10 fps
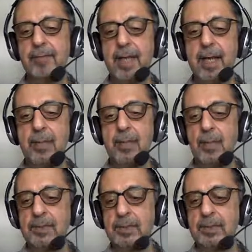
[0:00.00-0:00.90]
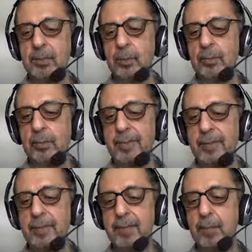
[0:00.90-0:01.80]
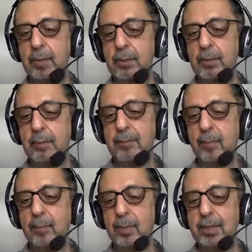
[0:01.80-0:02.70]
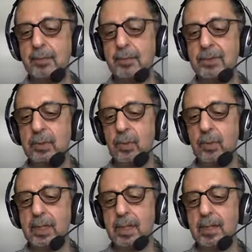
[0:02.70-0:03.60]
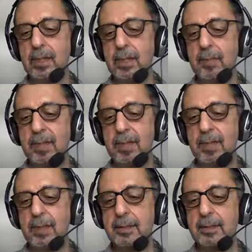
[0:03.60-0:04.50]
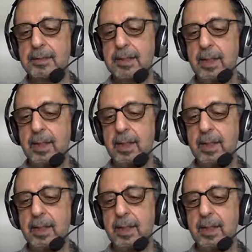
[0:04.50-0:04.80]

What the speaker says: and 1025, equal to 4100 metric tons.